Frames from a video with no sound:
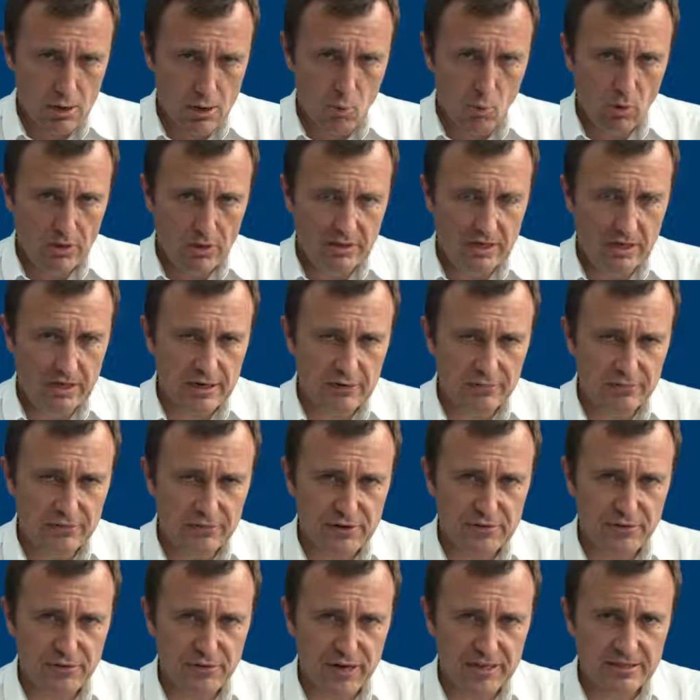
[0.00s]
What kind of
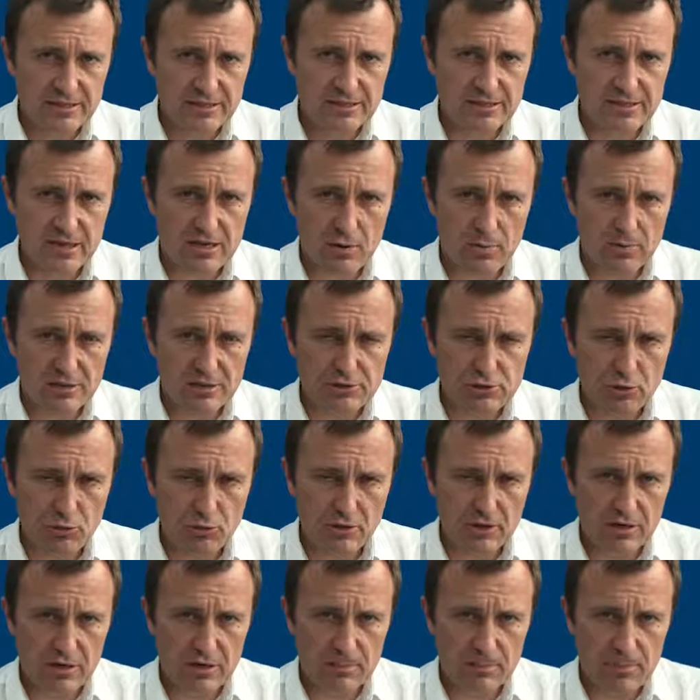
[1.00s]
devices are we
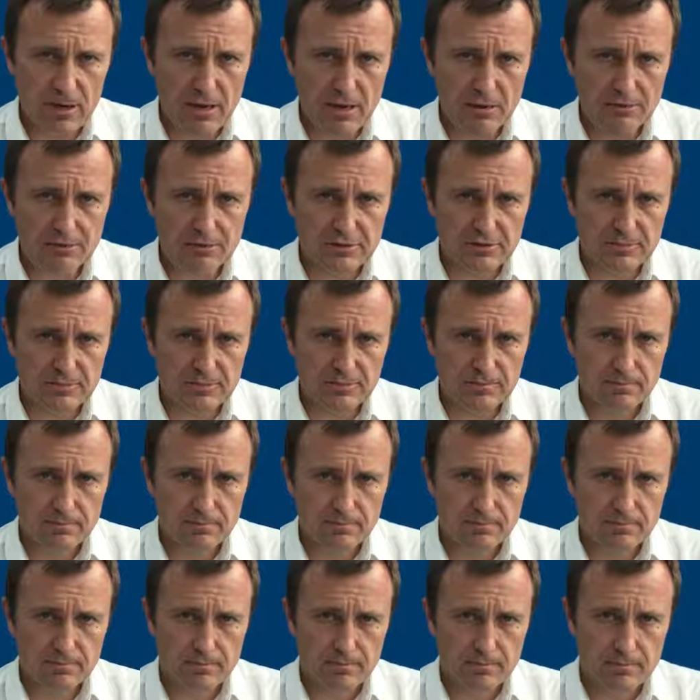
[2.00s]
talking about?
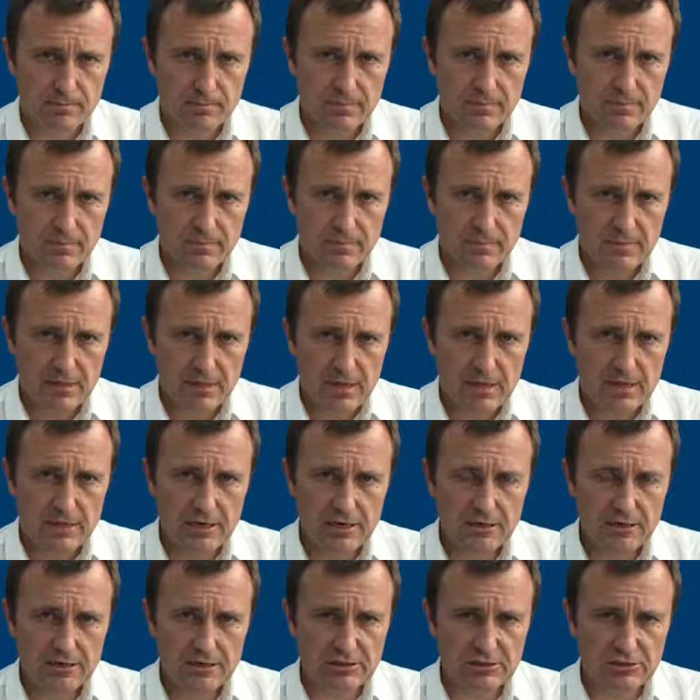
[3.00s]
In
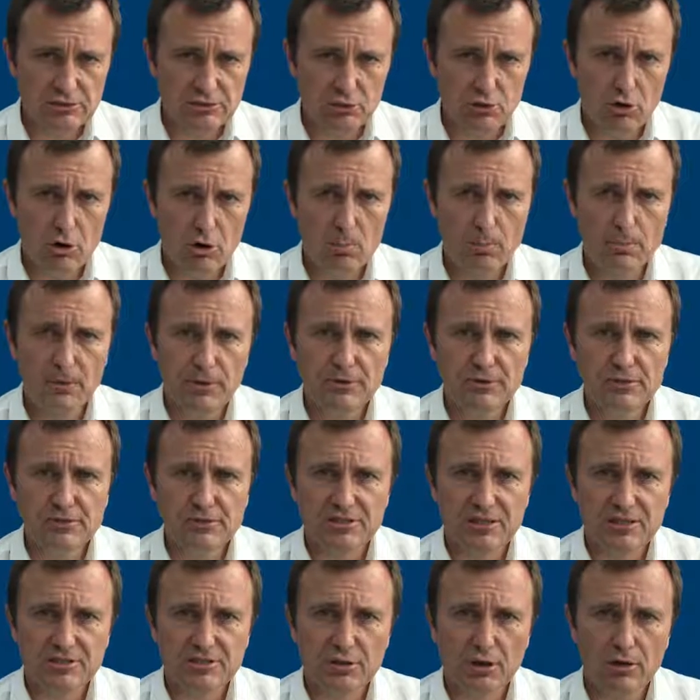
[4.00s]
addition to computer
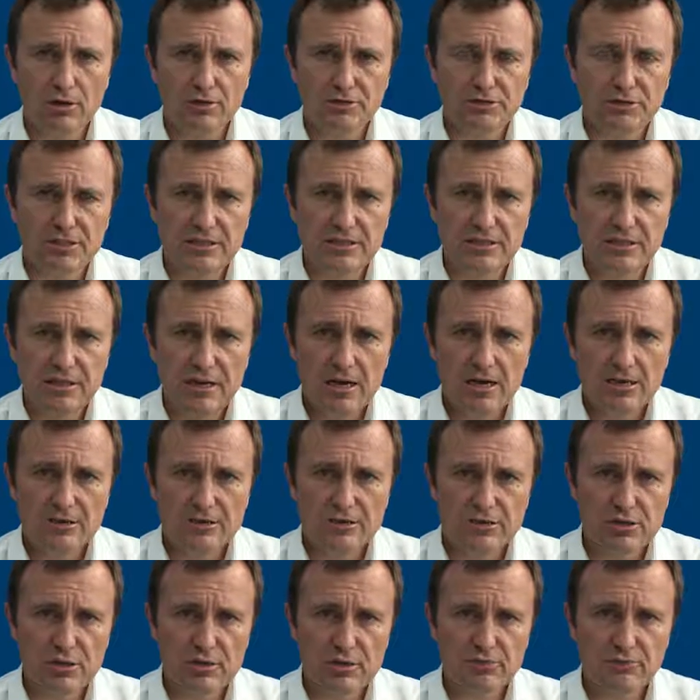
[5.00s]
technology and
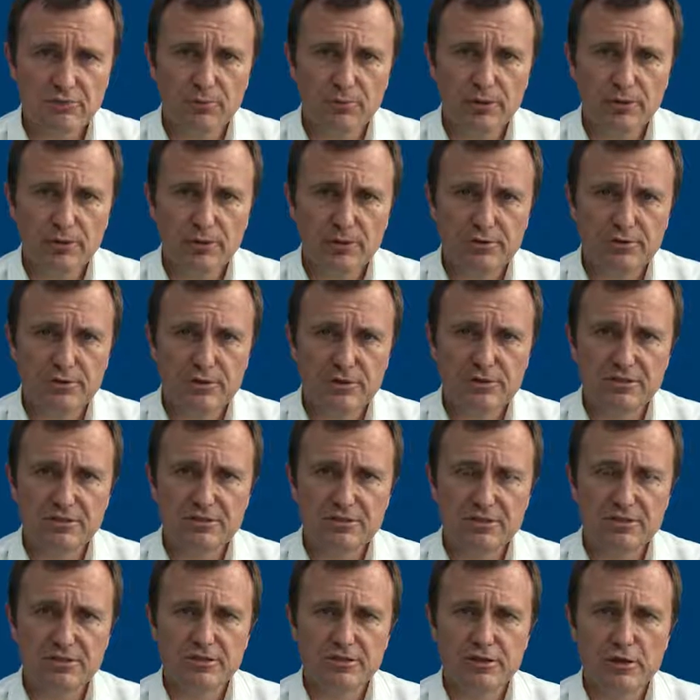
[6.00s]
software
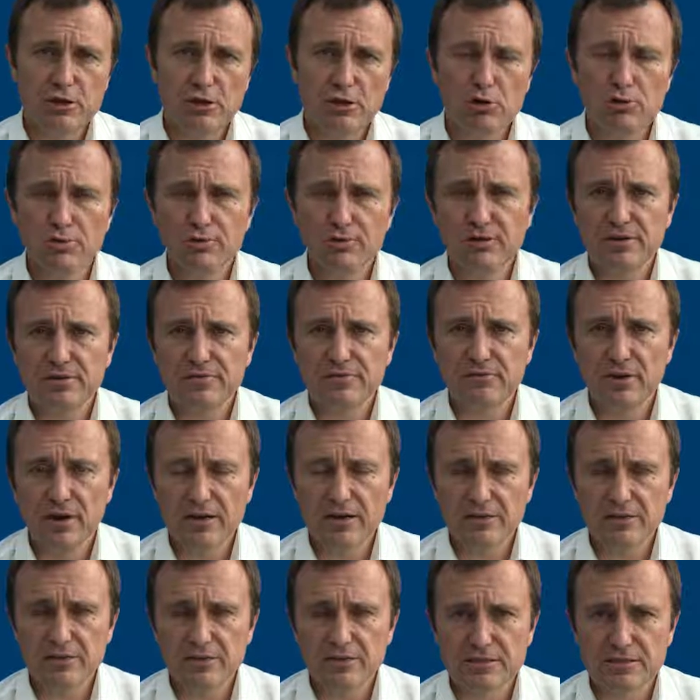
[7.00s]
usage, these include
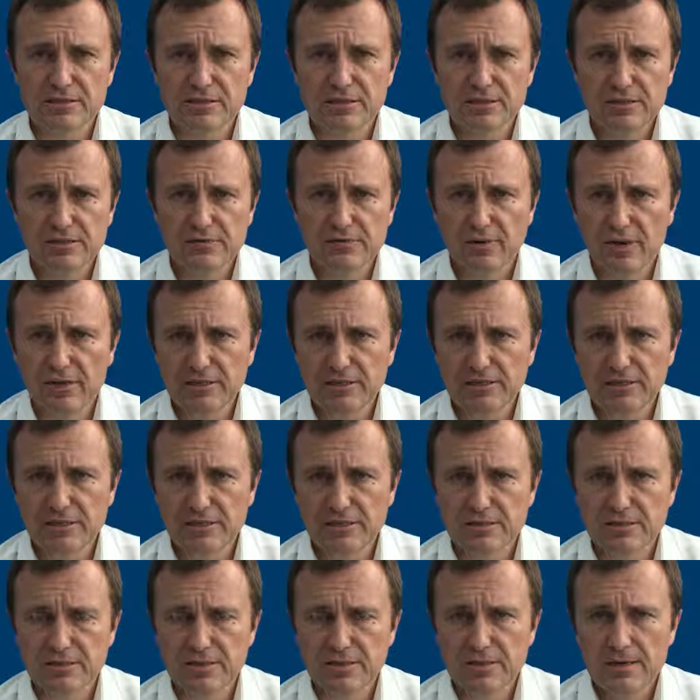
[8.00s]

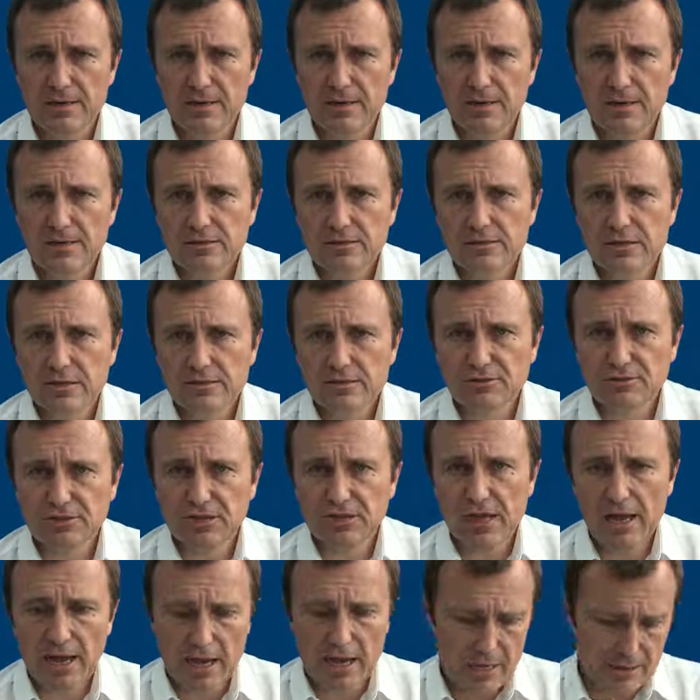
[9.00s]
devices
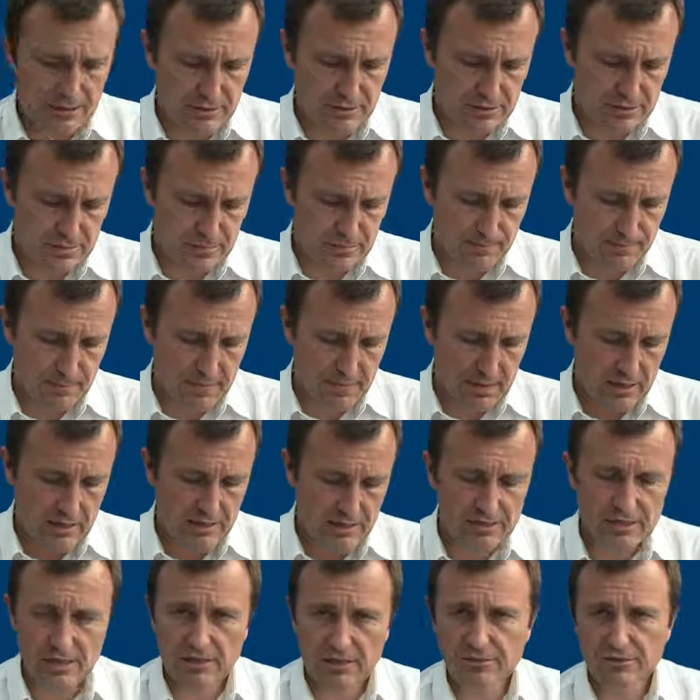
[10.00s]
such as
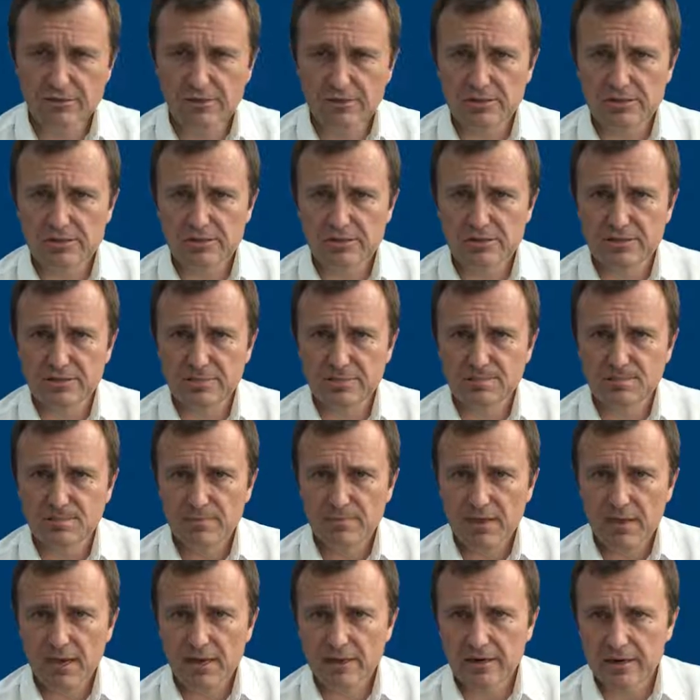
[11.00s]
sensors
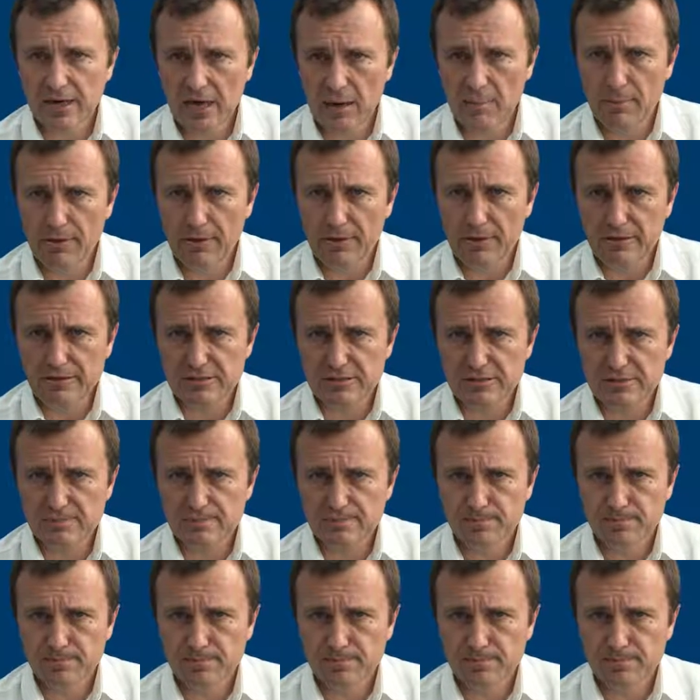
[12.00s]
and cameras.